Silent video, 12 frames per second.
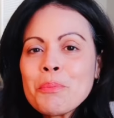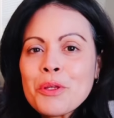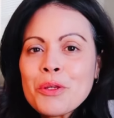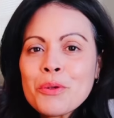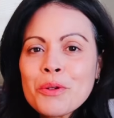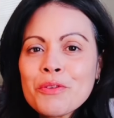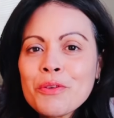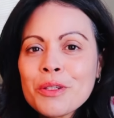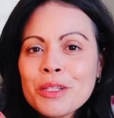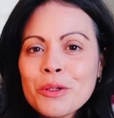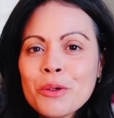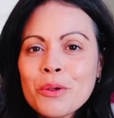beautiful
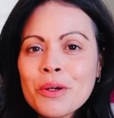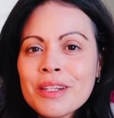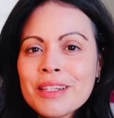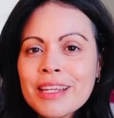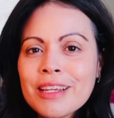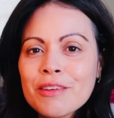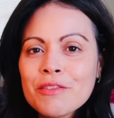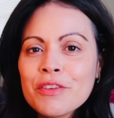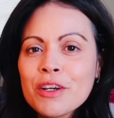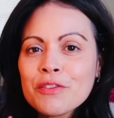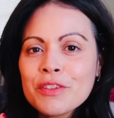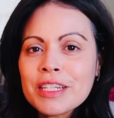little like
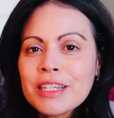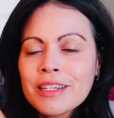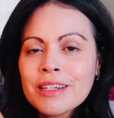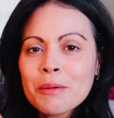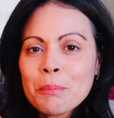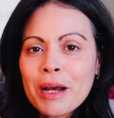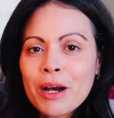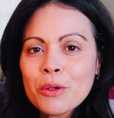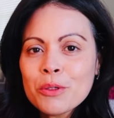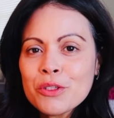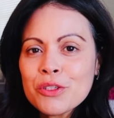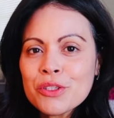velvety
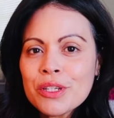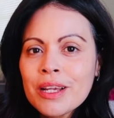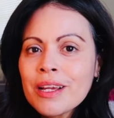pouch.